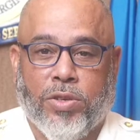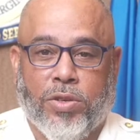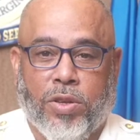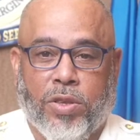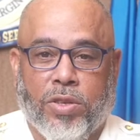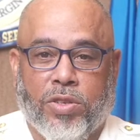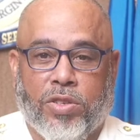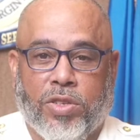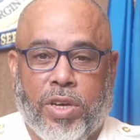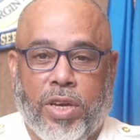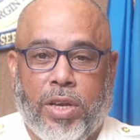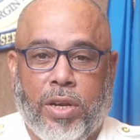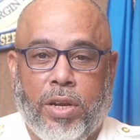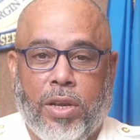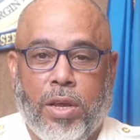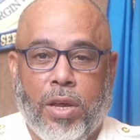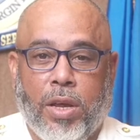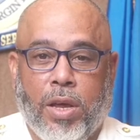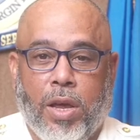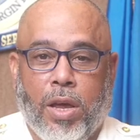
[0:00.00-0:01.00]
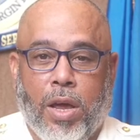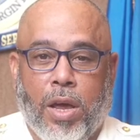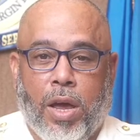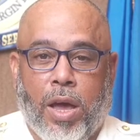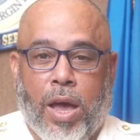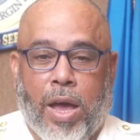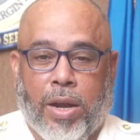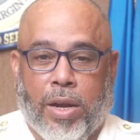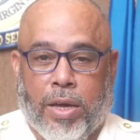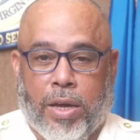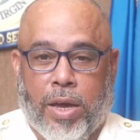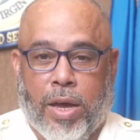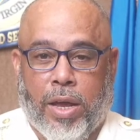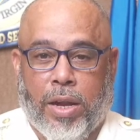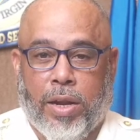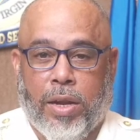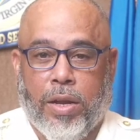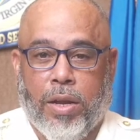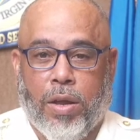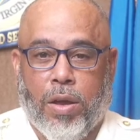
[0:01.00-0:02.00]
to the scene, and
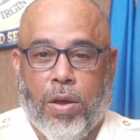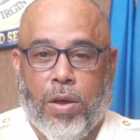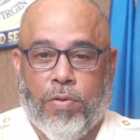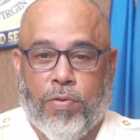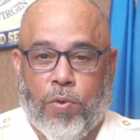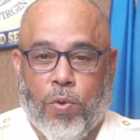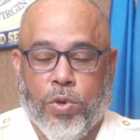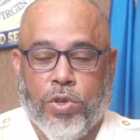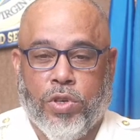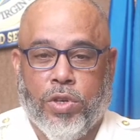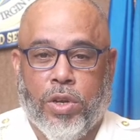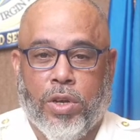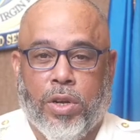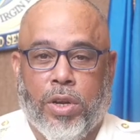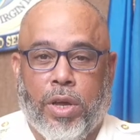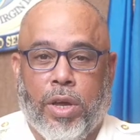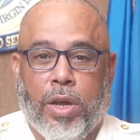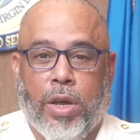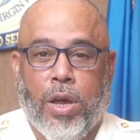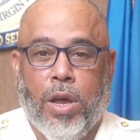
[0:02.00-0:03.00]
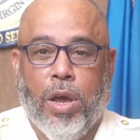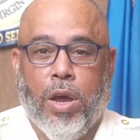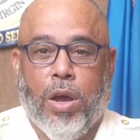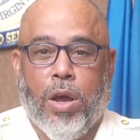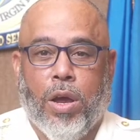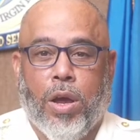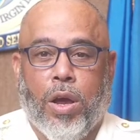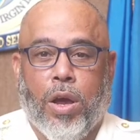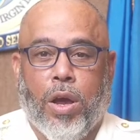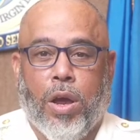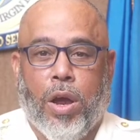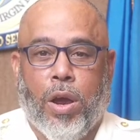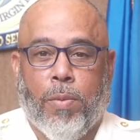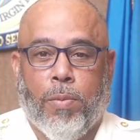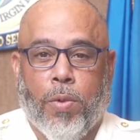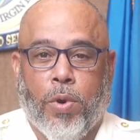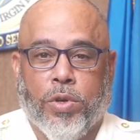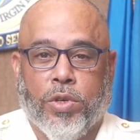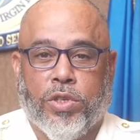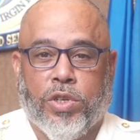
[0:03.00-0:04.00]
again, unfortunately,
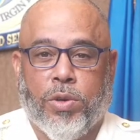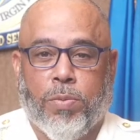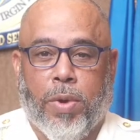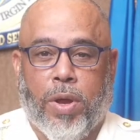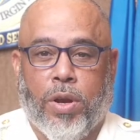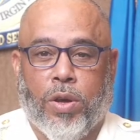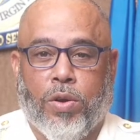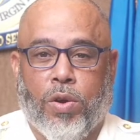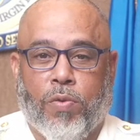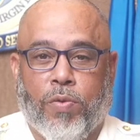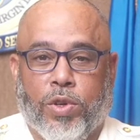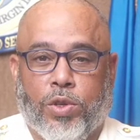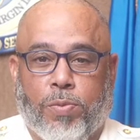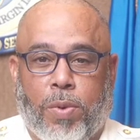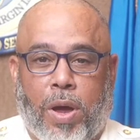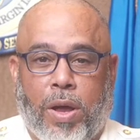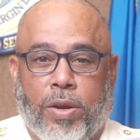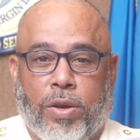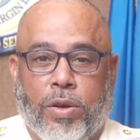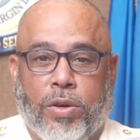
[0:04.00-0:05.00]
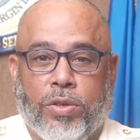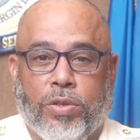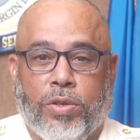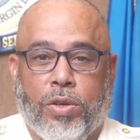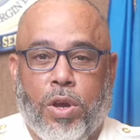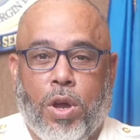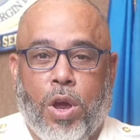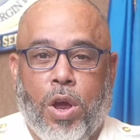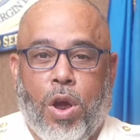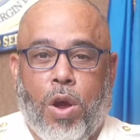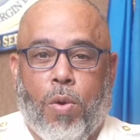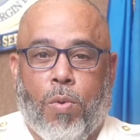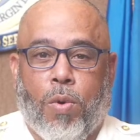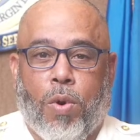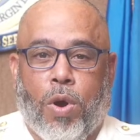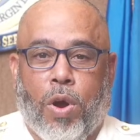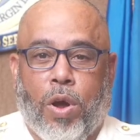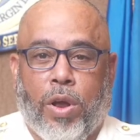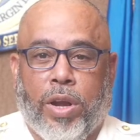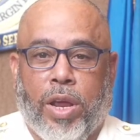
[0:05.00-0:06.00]
emergency medical responders
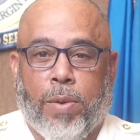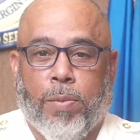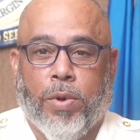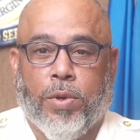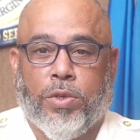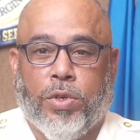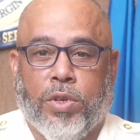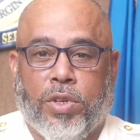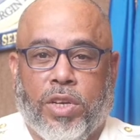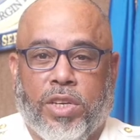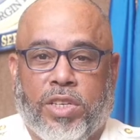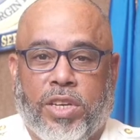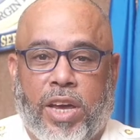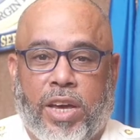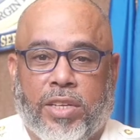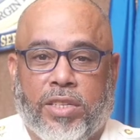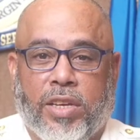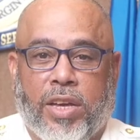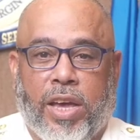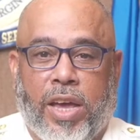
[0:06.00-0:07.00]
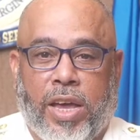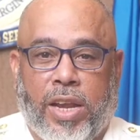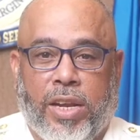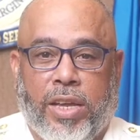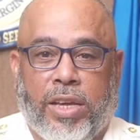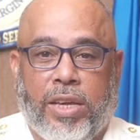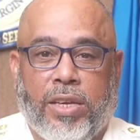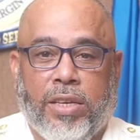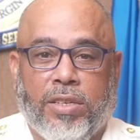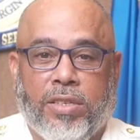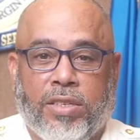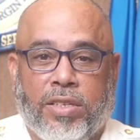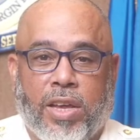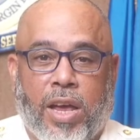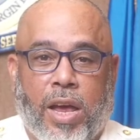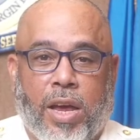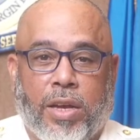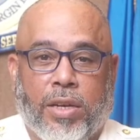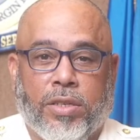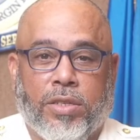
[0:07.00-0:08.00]
were unable to detect any
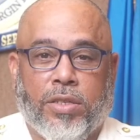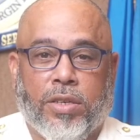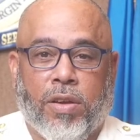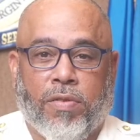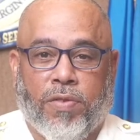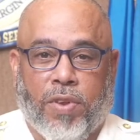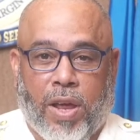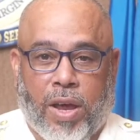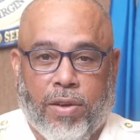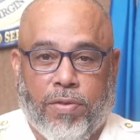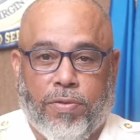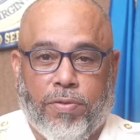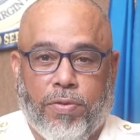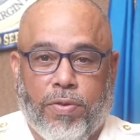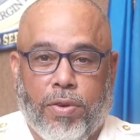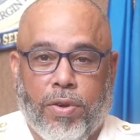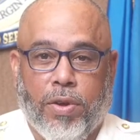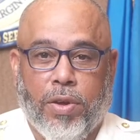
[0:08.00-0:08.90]
signs of life.